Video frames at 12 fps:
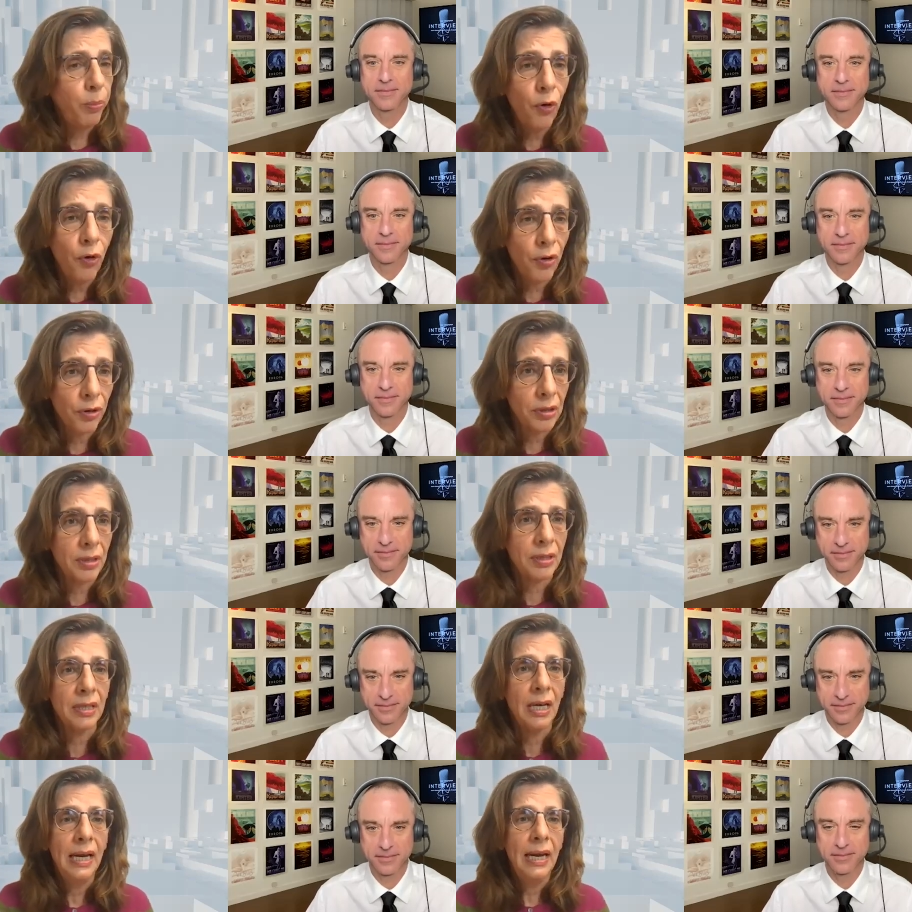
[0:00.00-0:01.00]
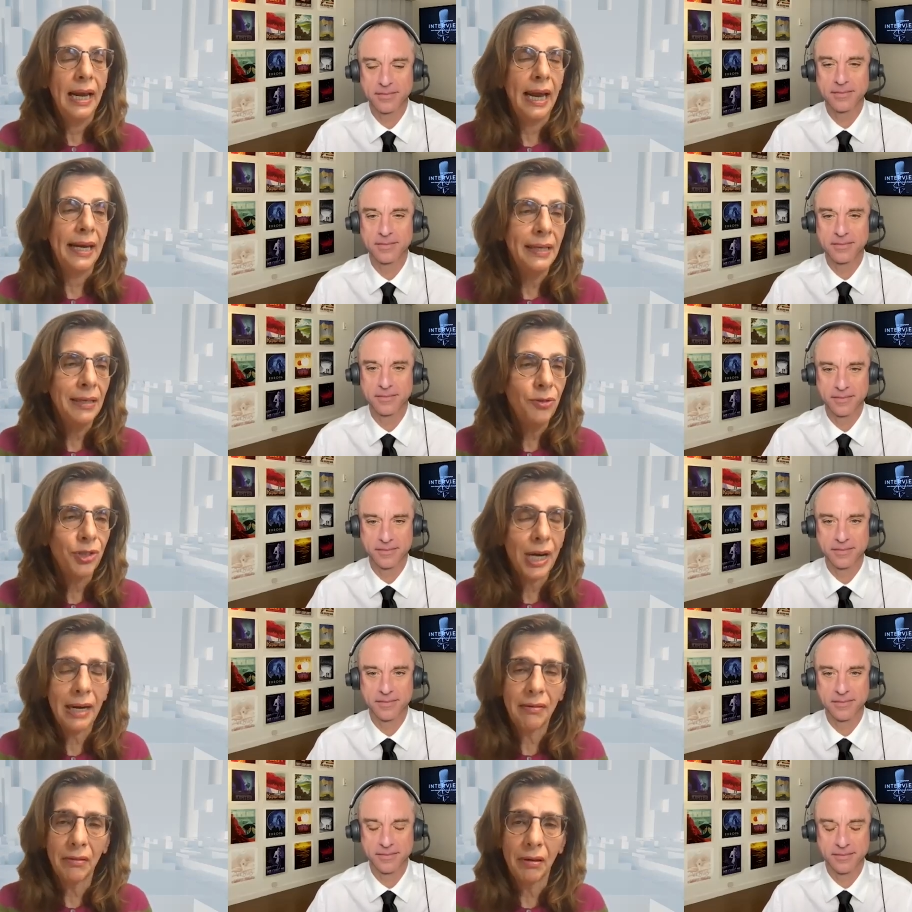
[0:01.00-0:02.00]
Speaker 1: ports. And in
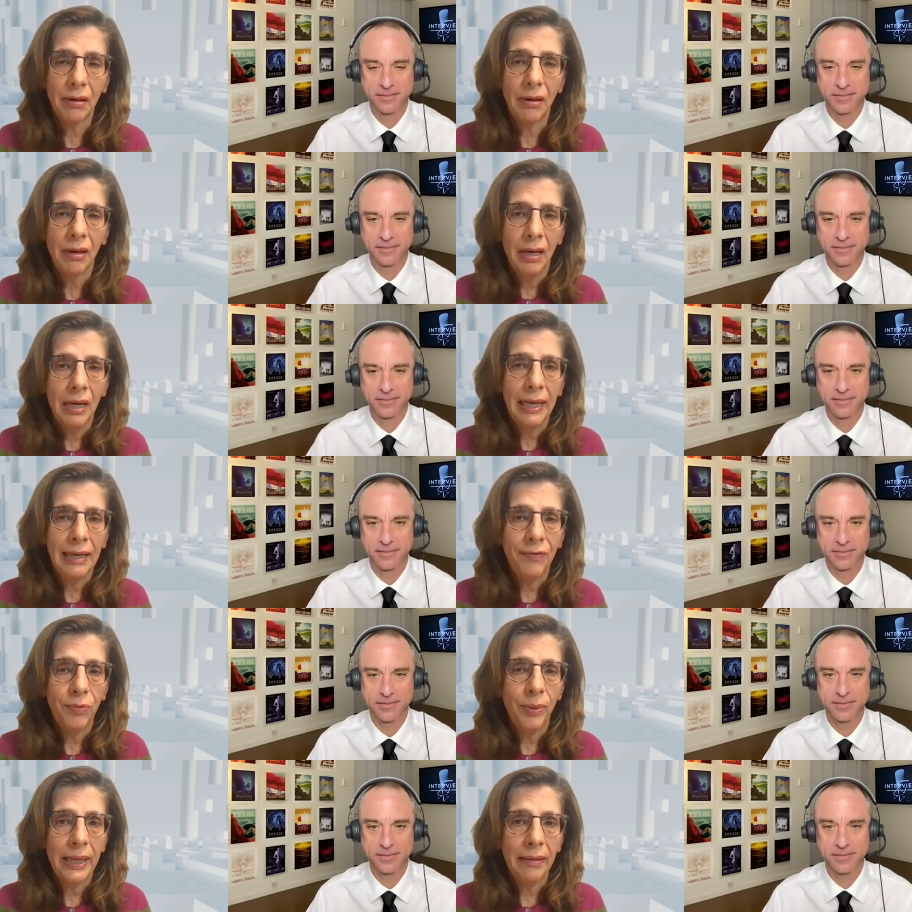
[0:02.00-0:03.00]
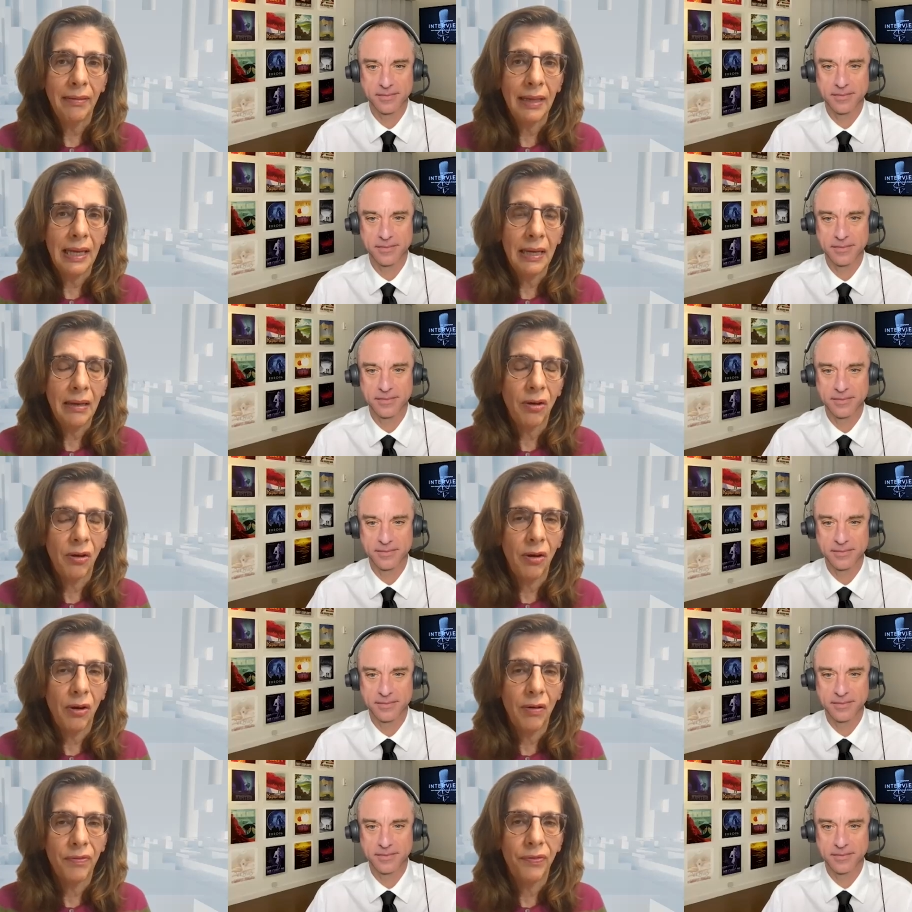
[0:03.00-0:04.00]
general, if we think
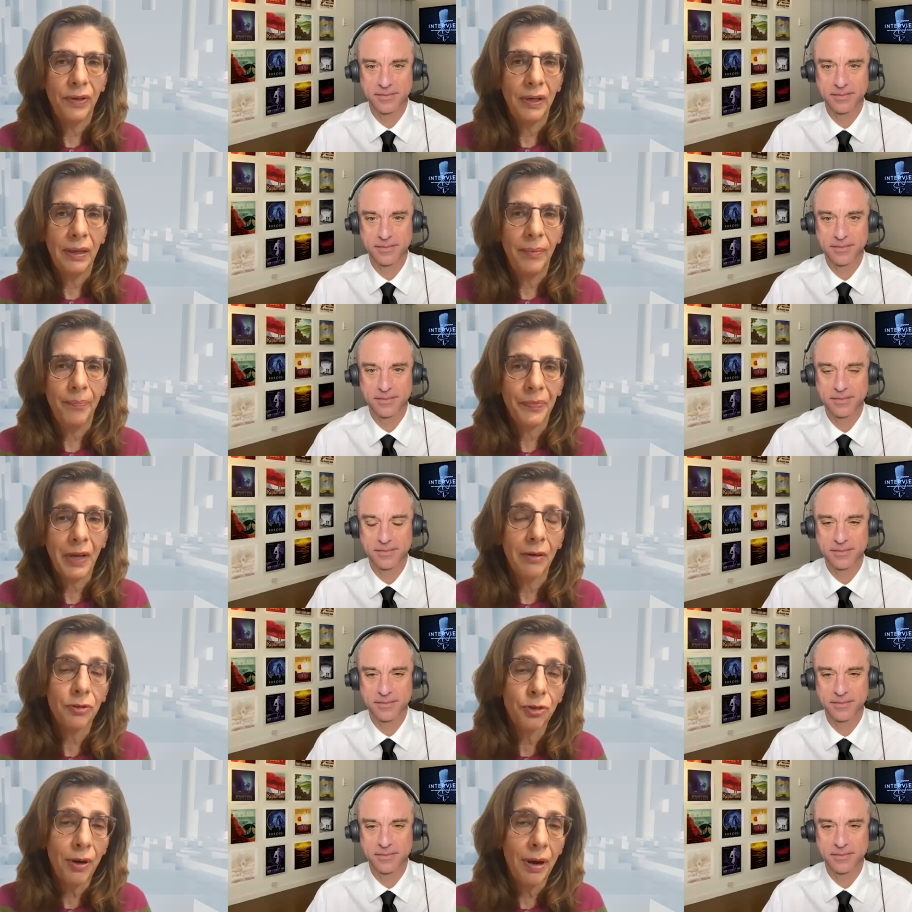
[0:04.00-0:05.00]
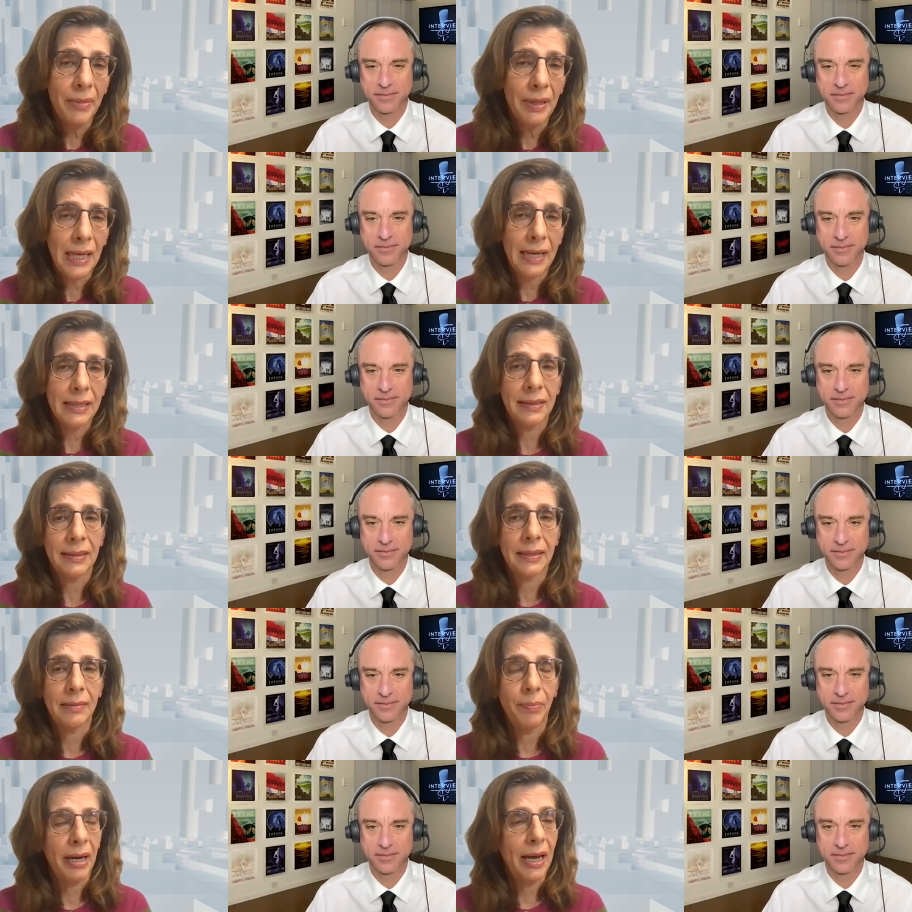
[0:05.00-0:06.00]
of our traumatized
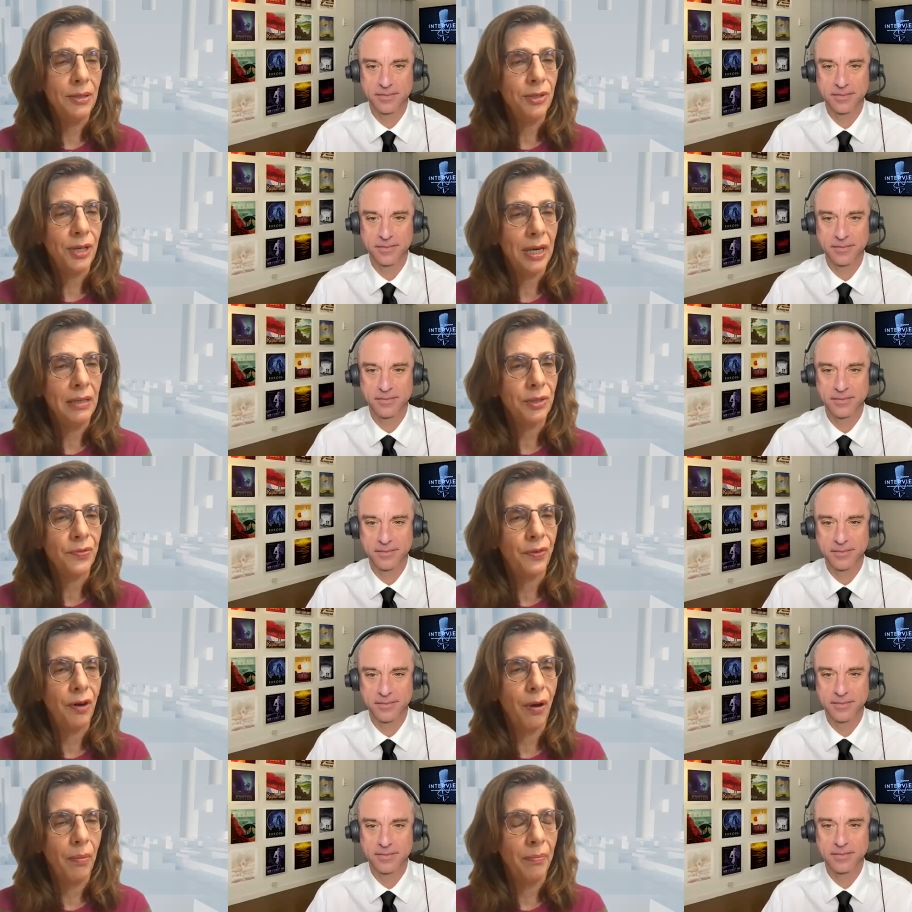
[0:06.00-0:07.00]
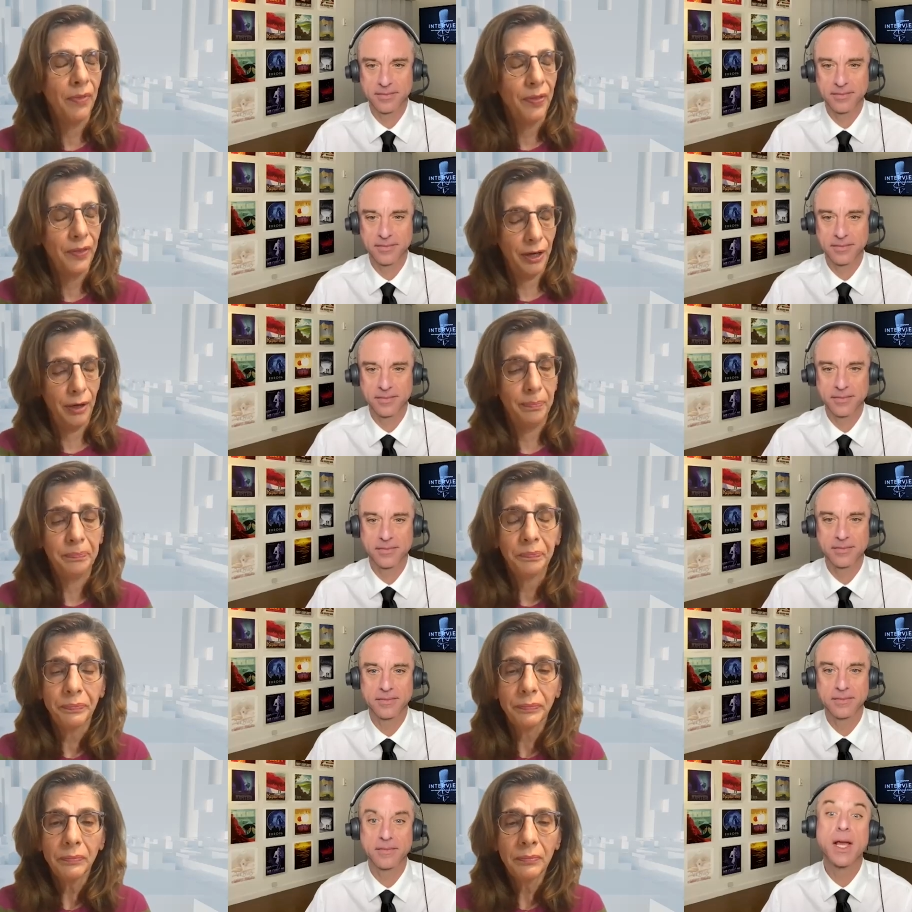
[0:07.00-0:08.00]
supply chains from the
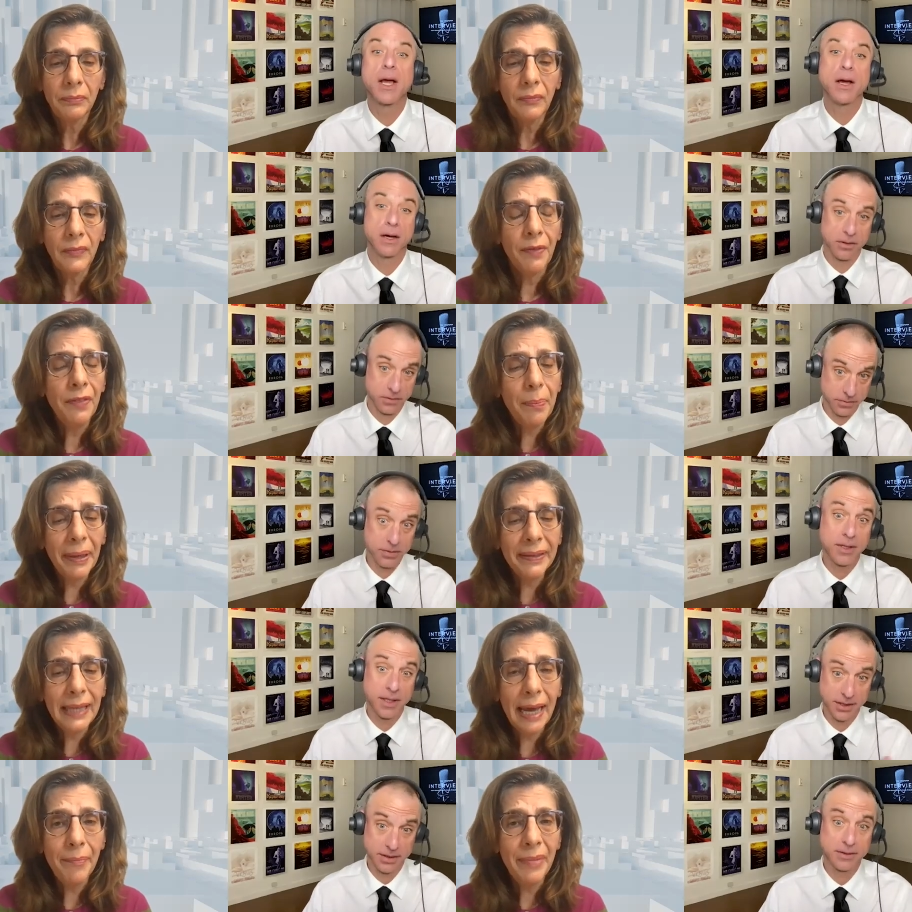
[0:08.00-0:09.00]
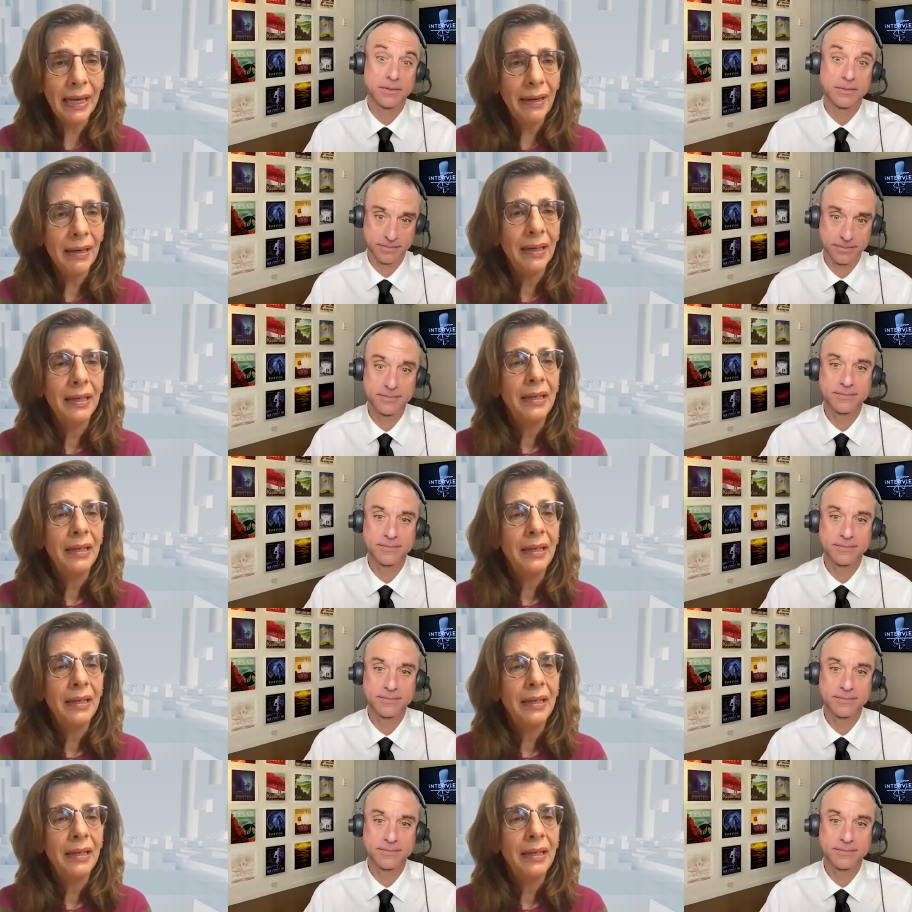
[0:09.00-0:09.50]
pandemic,